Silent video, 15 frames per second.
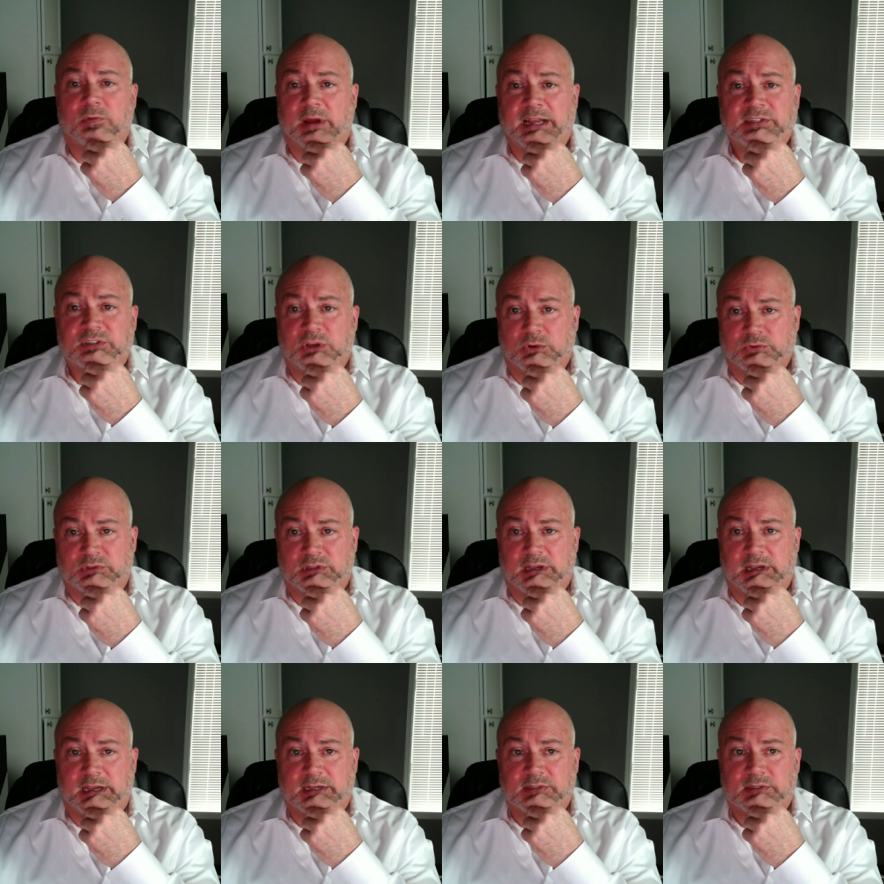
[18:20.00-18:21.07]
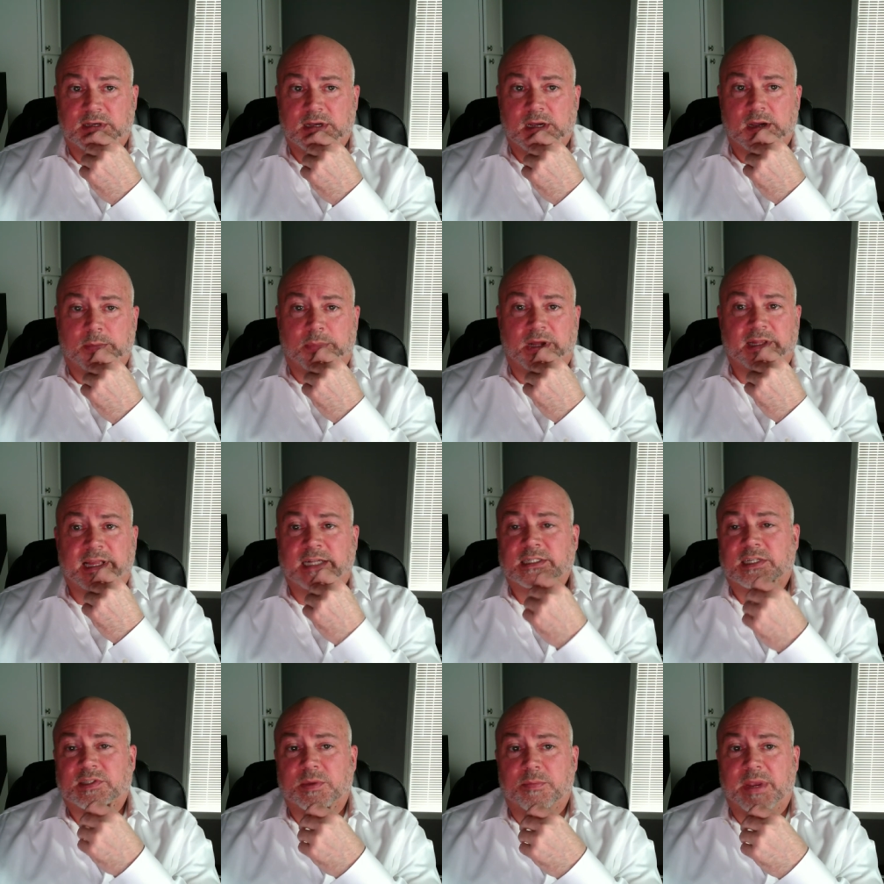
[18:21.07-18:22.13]
erase those things, but that
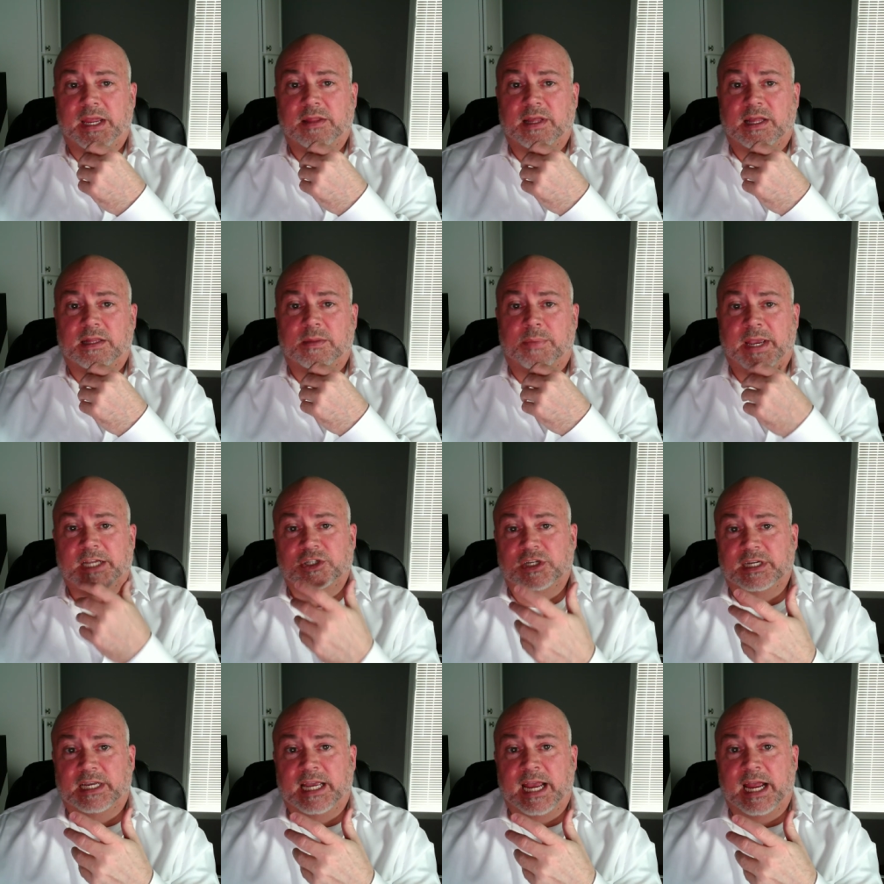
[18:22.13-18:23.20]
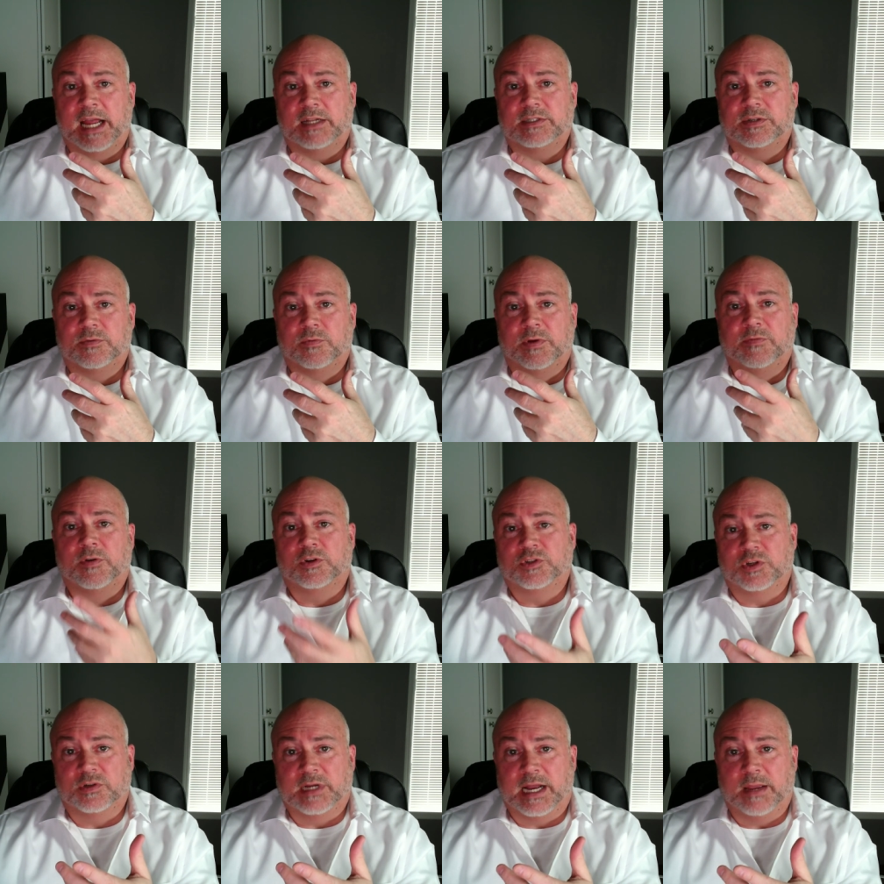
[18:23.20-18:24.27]
doesn't mean that the patient can't reverse
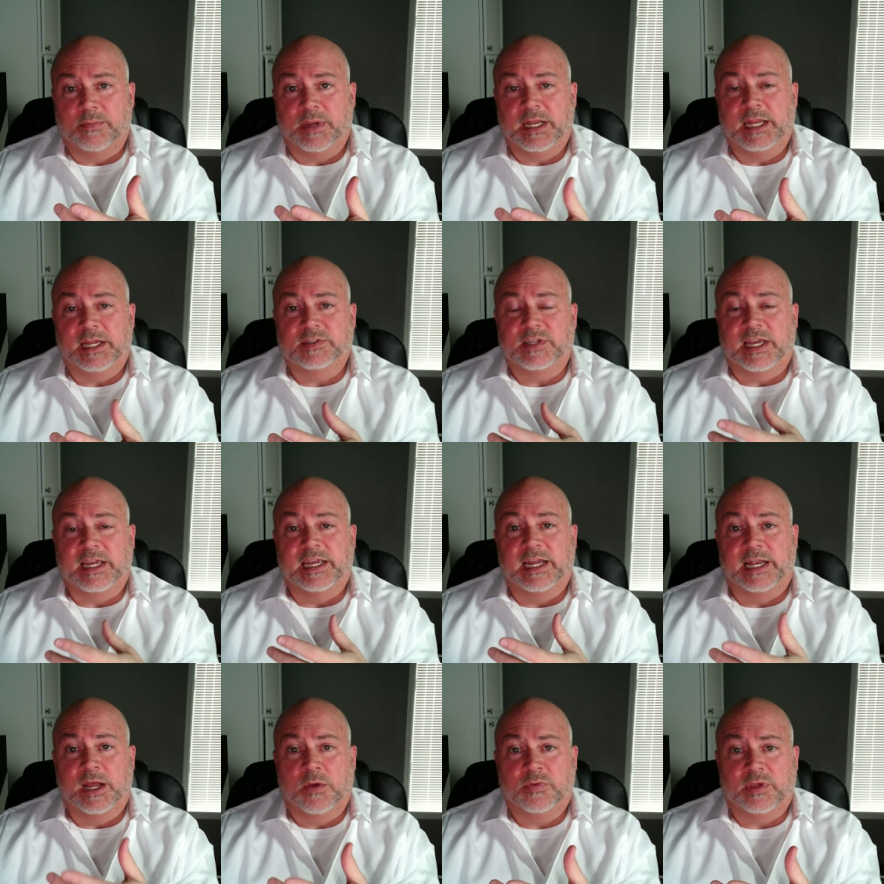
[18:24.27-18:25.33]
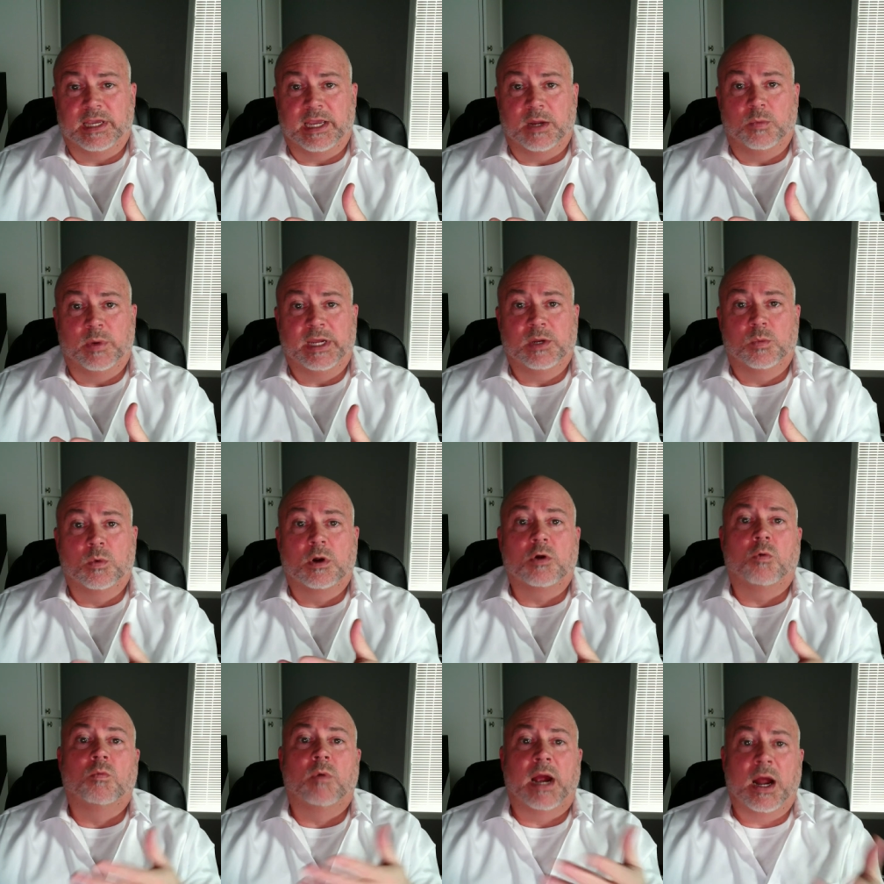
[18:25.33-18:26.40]
their diabetes and get healthy again. We can work
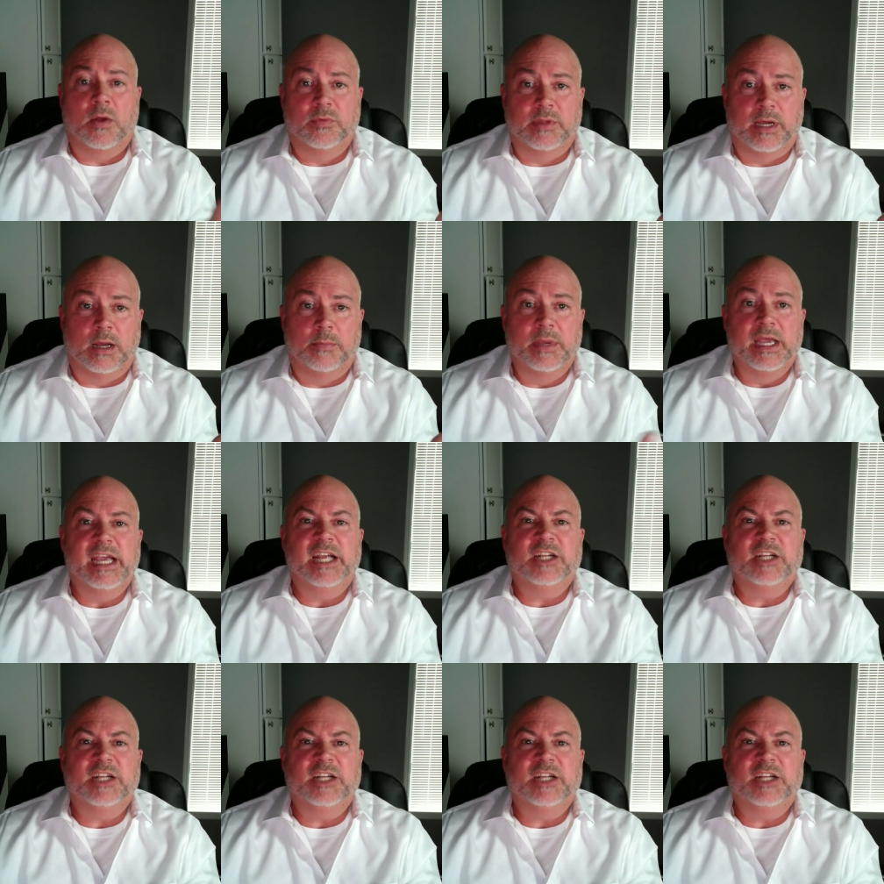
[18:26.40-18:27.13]
around them.